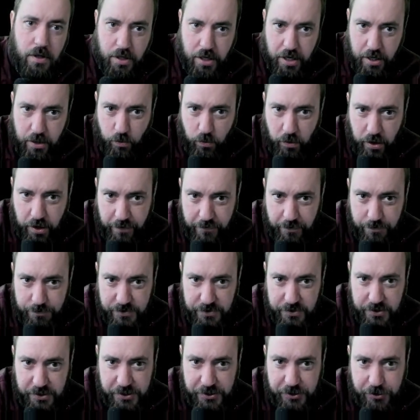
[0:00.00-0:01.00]
And one of them's
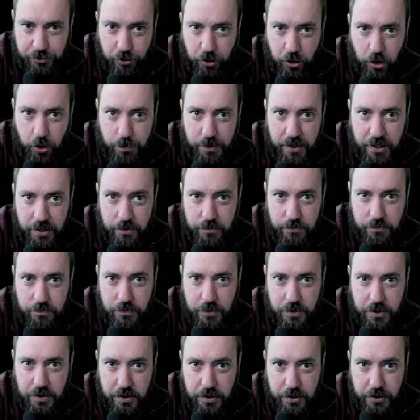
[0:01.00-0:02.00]
strobing.
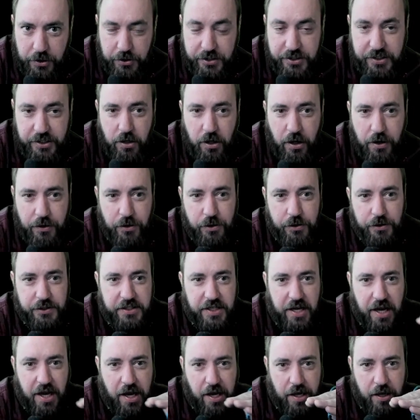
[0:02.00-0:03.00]
You see all those
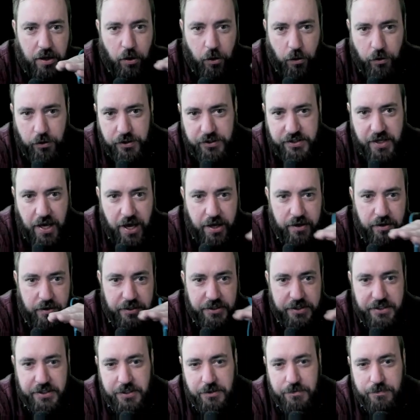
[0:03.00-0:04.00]

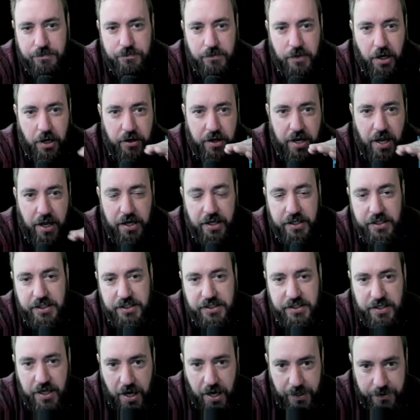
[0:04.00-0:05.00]
horizontals that are kind of
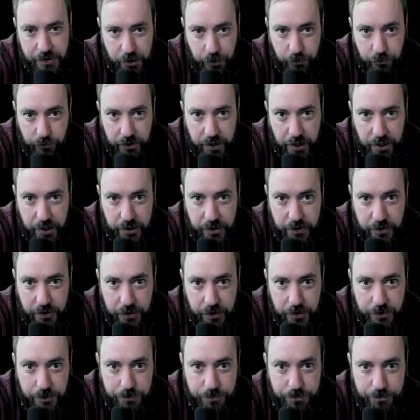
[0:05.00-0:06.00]
inside the green and
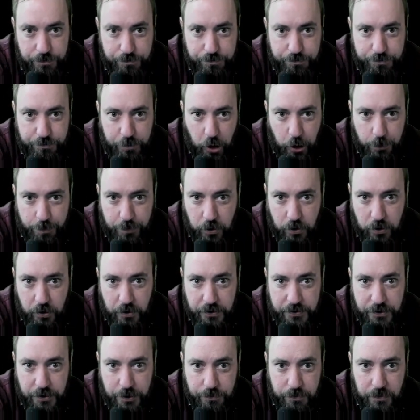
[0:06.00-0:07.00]
the purple
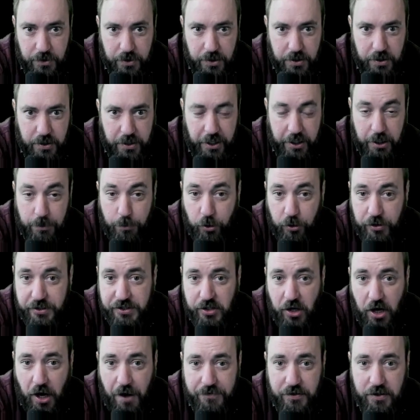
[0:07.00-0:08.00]
and the more
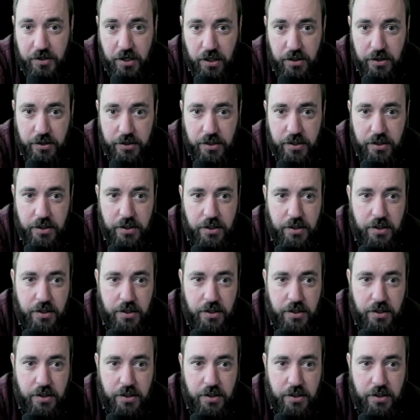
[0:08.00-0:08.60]
soft color?